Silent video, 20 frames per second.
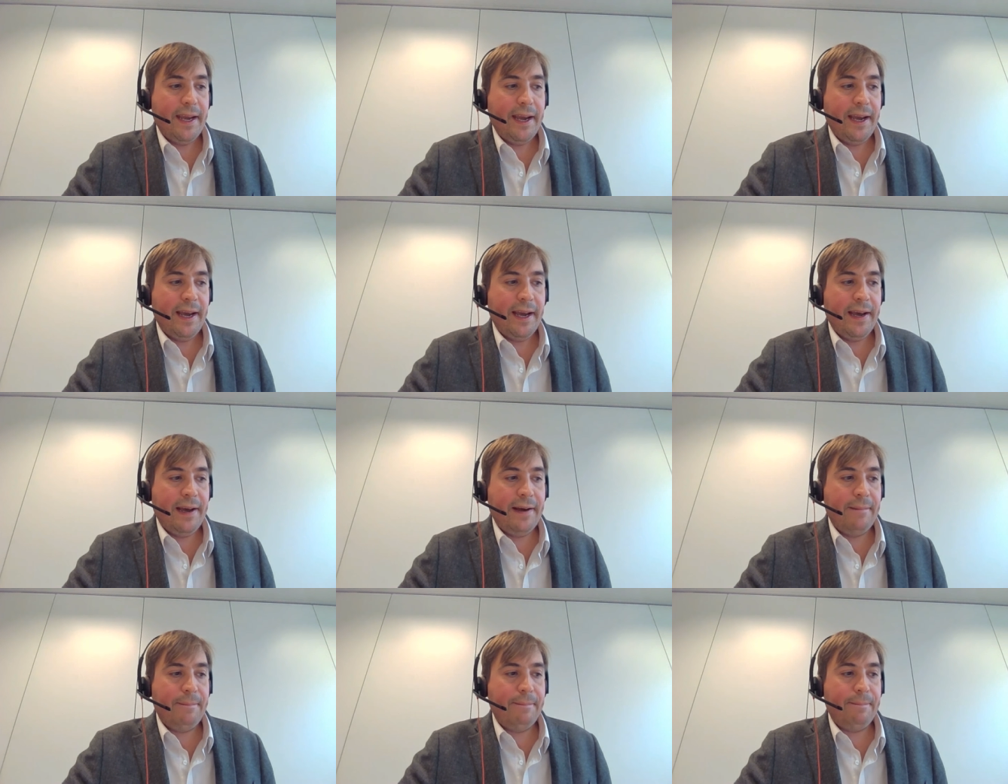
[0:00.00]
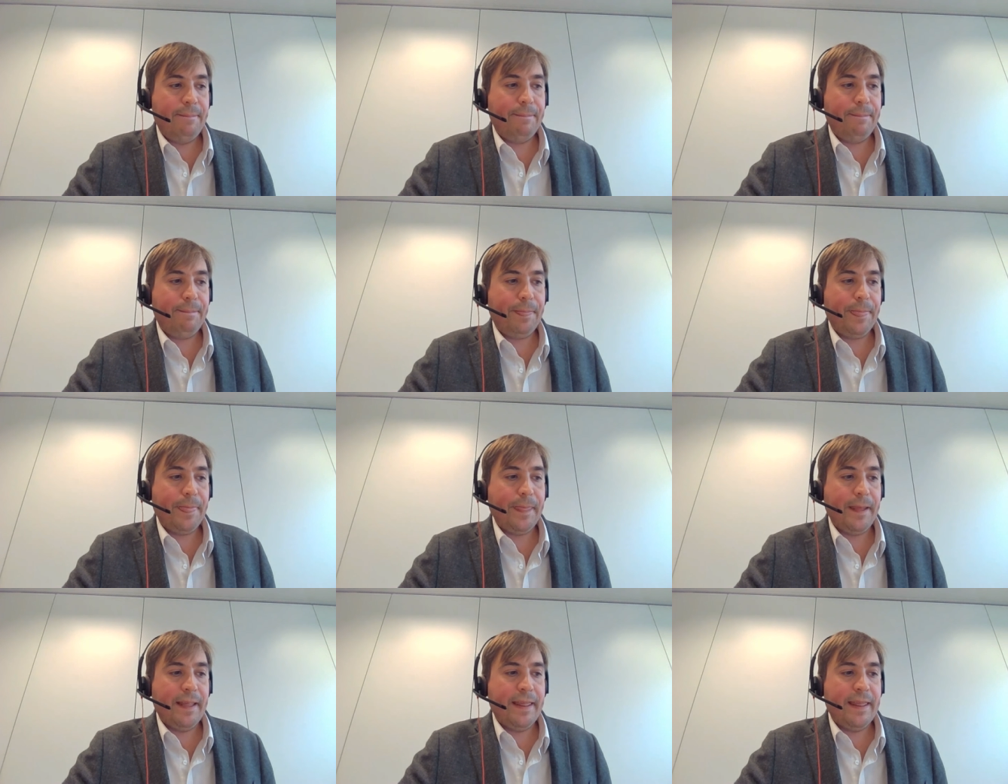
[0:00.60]
Um,
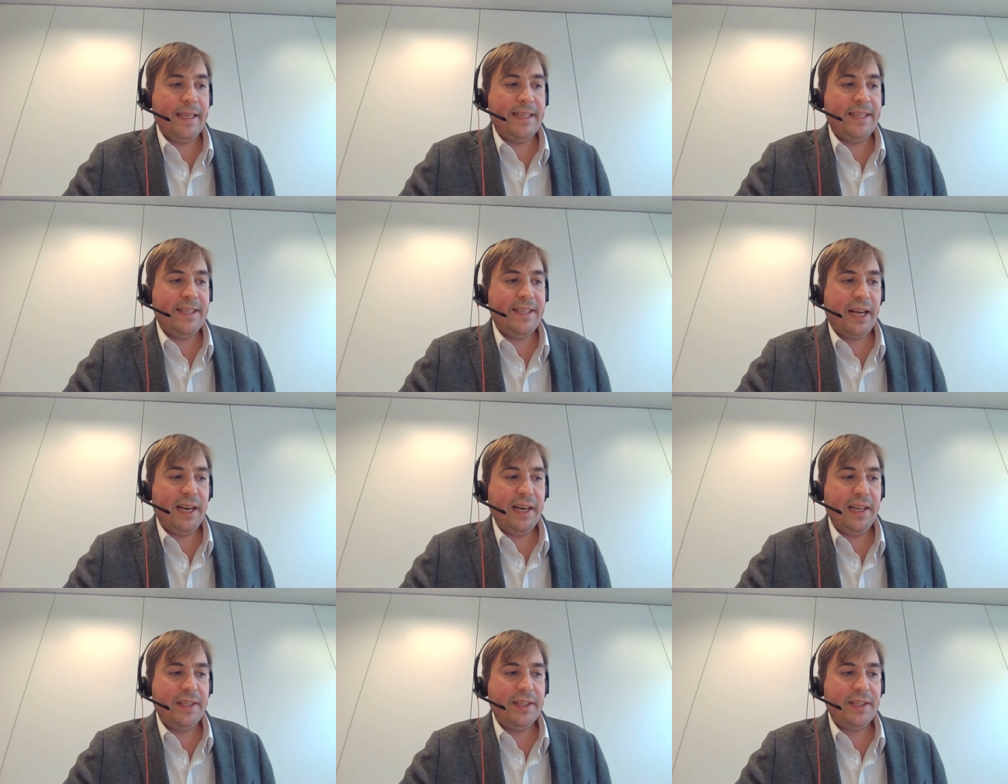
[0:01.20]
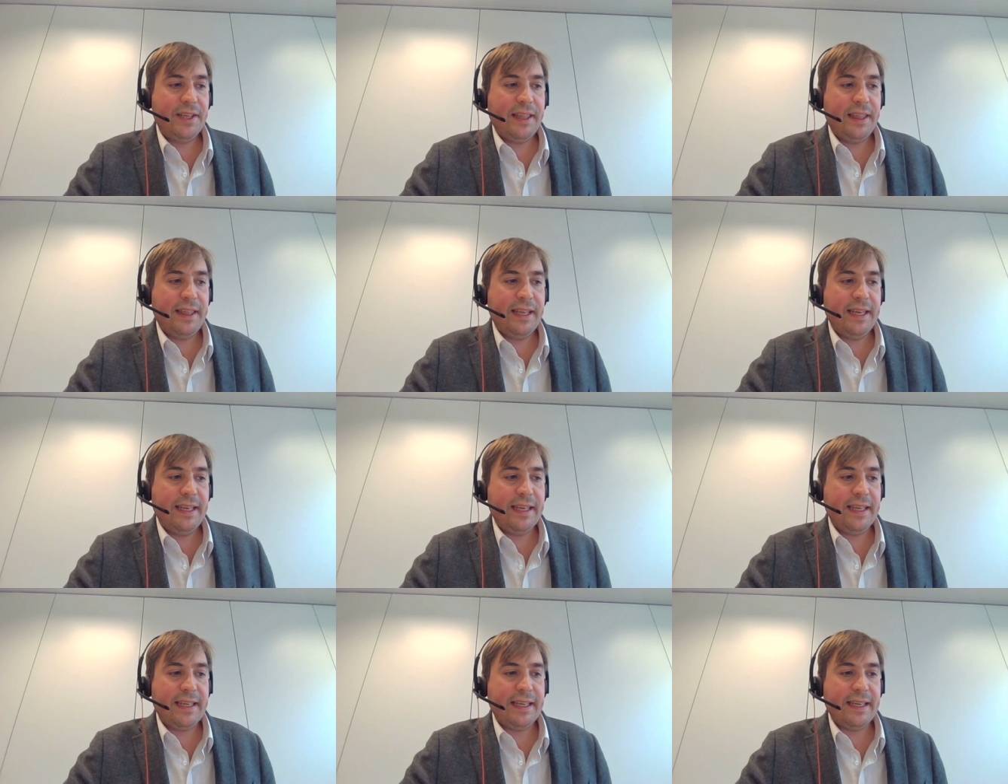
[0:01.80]
the challenge I
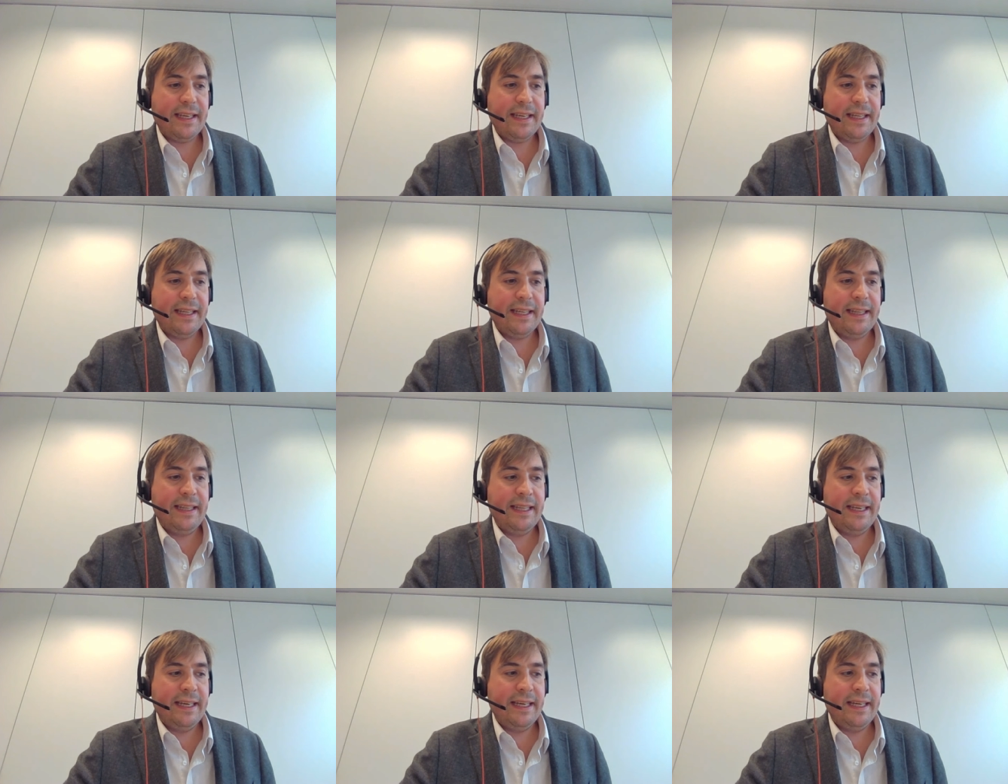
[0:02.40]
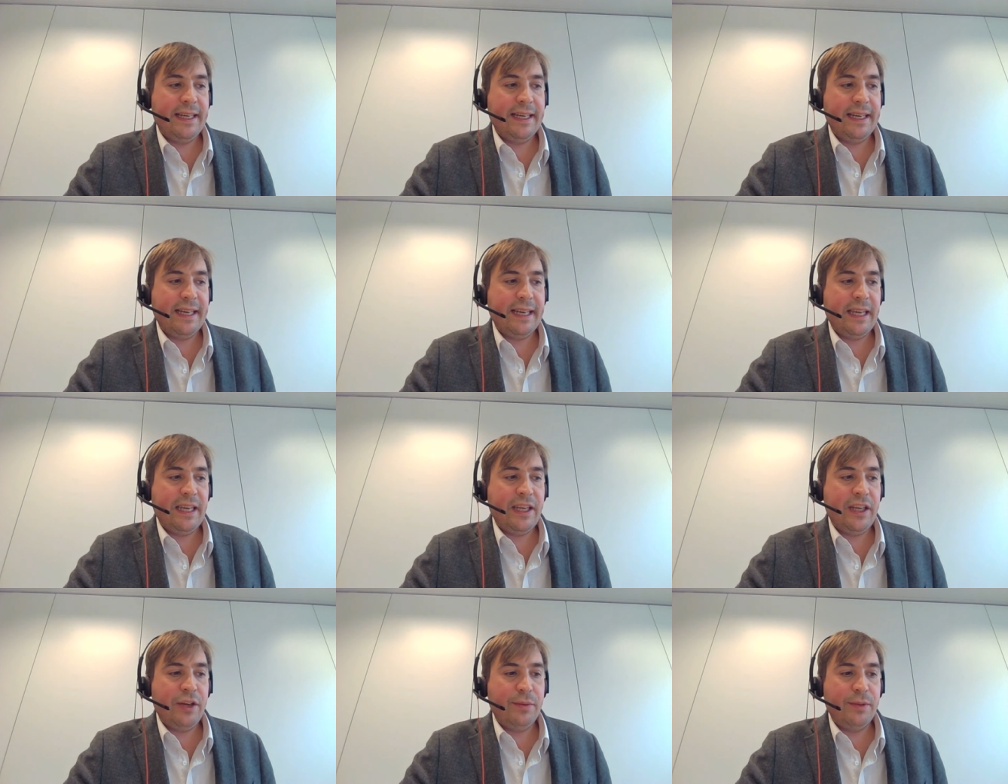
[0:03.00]
think the
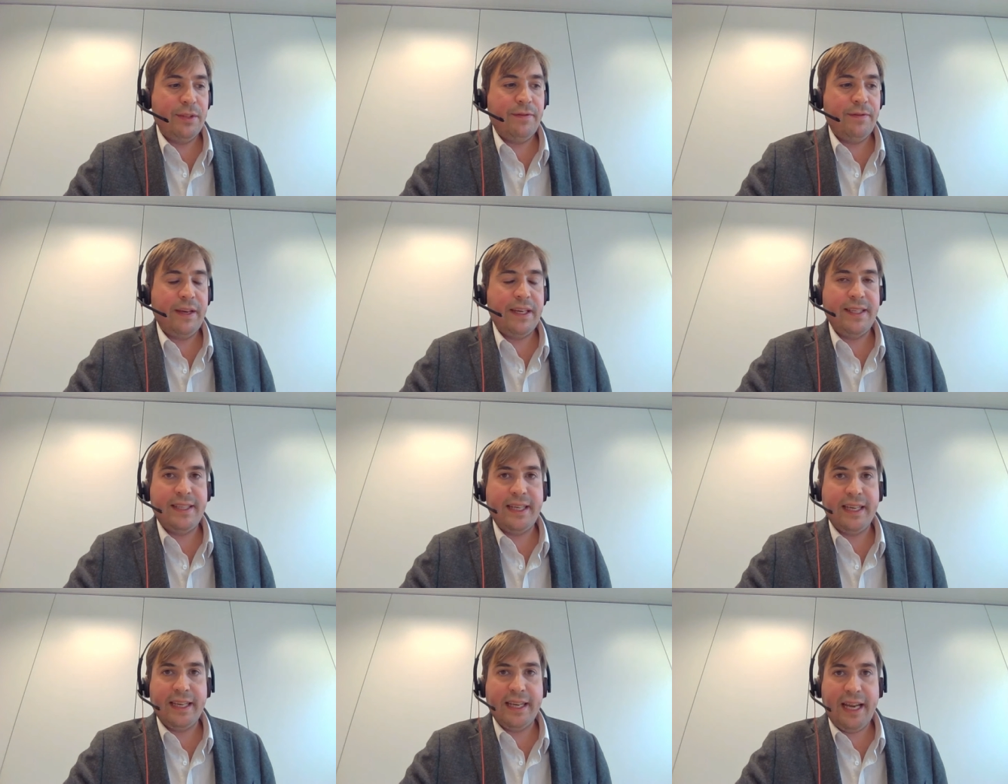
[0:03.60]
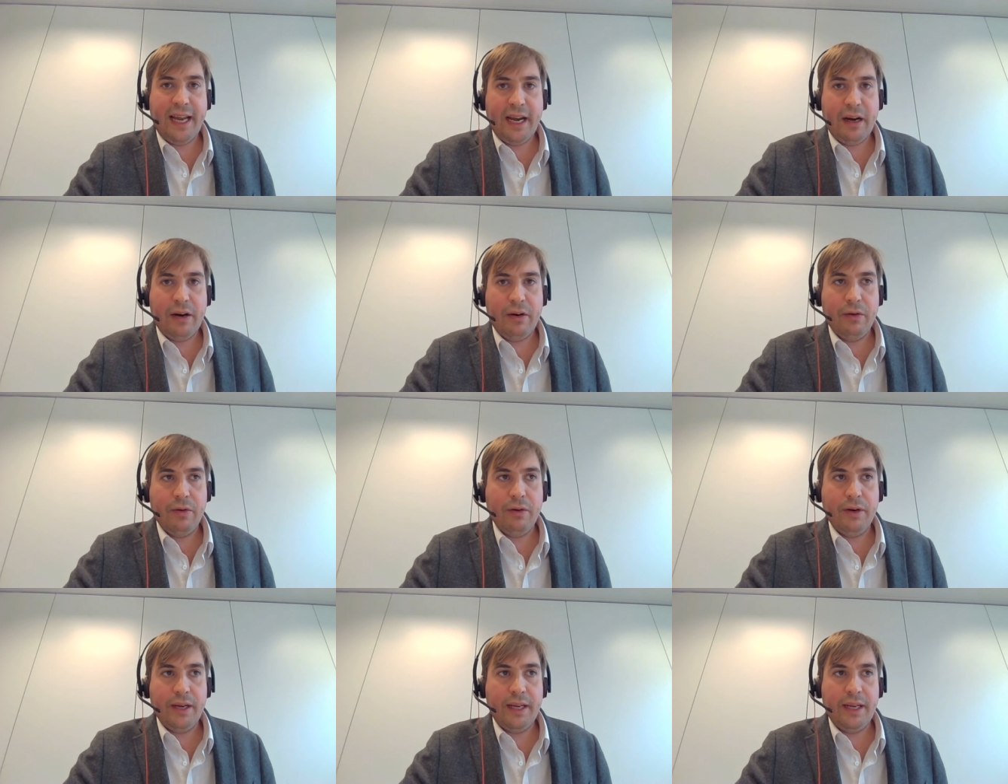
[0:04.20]
EU is facing
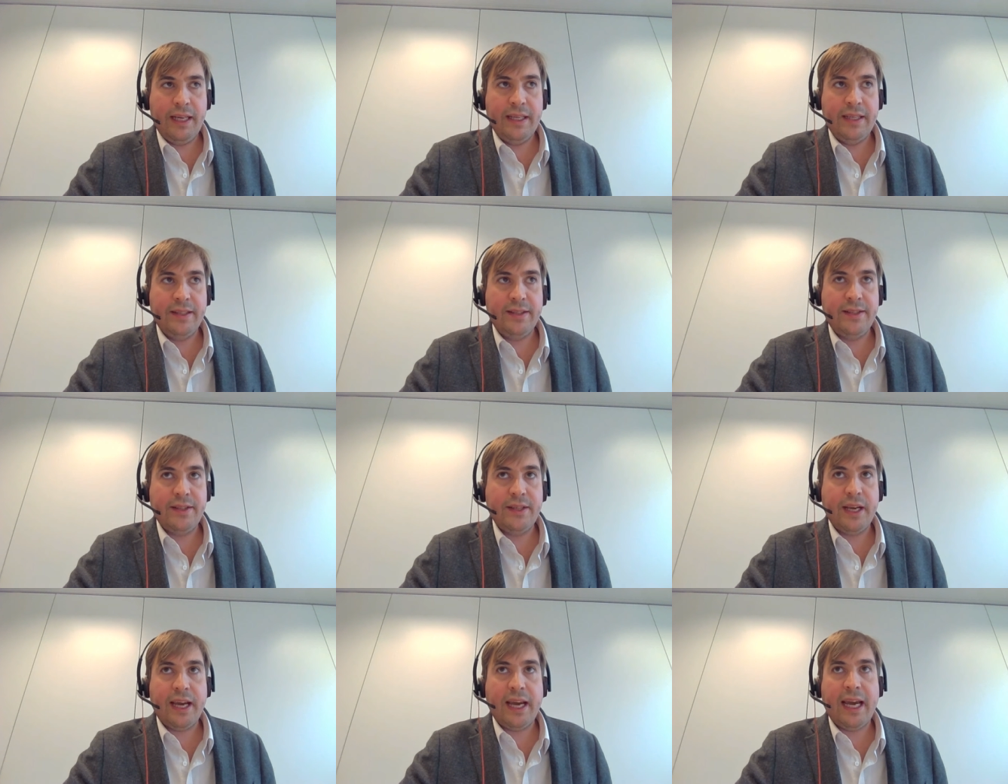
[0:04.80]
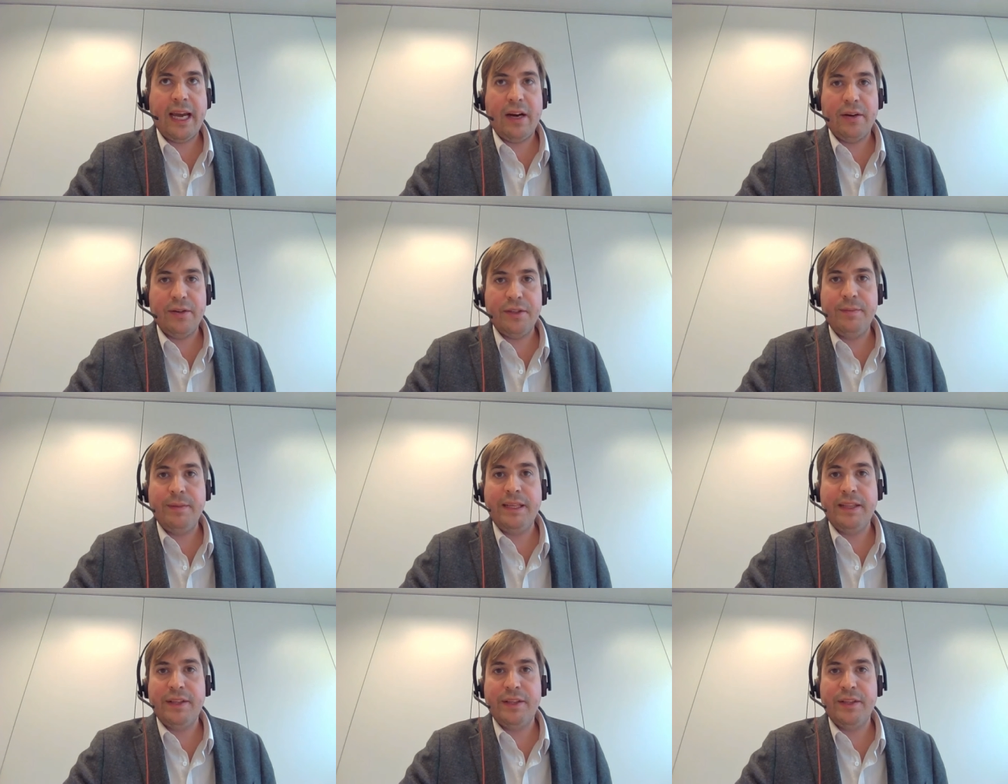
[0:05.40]
now is how to
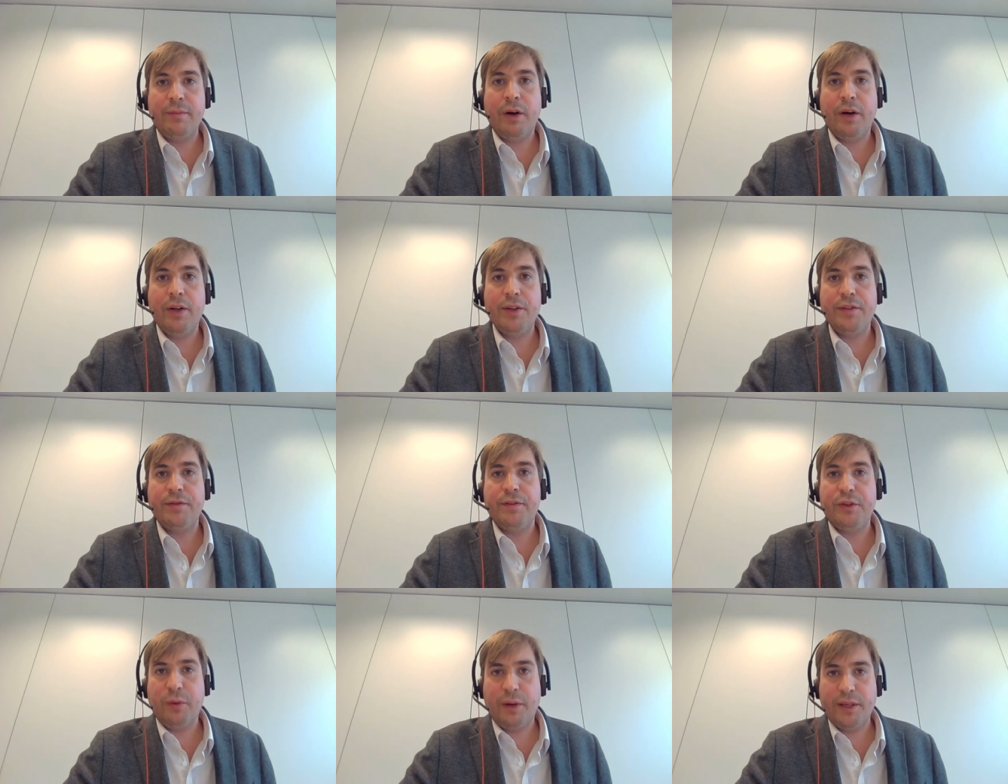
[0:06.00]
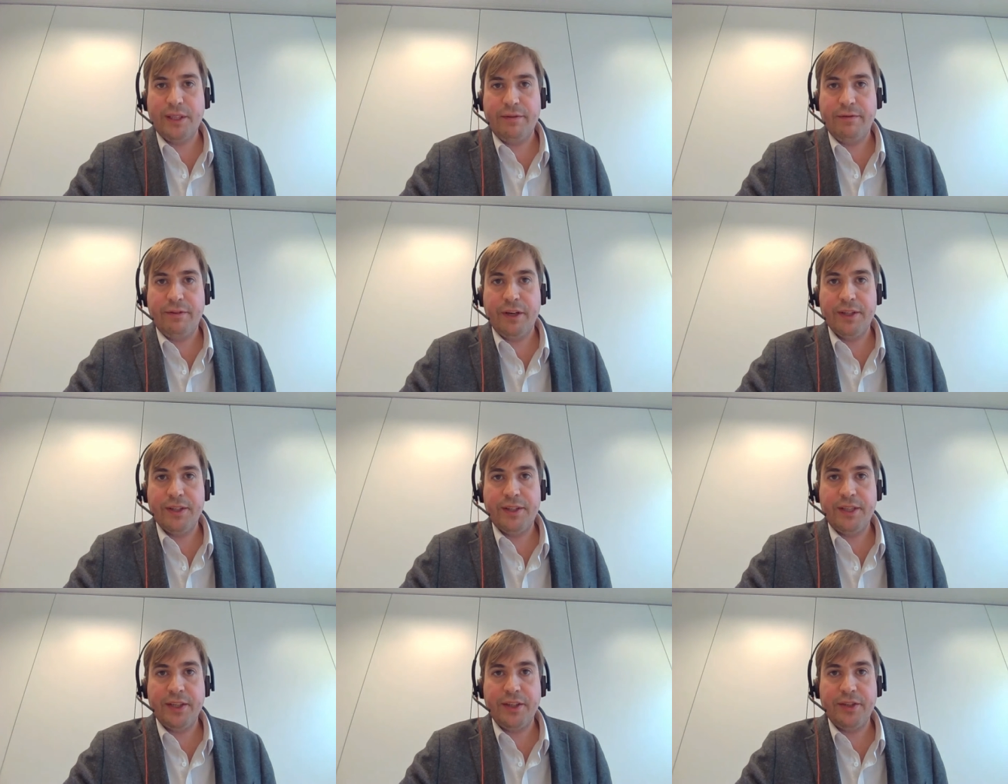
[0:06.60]
meet the demands of the
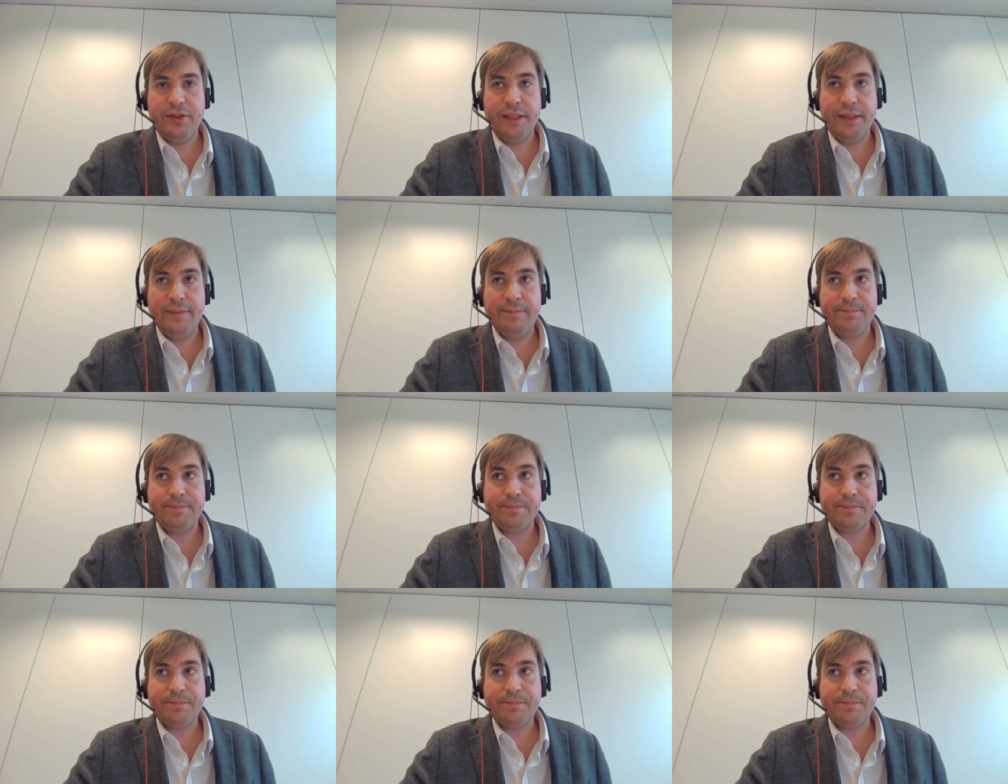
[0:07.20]
21st century.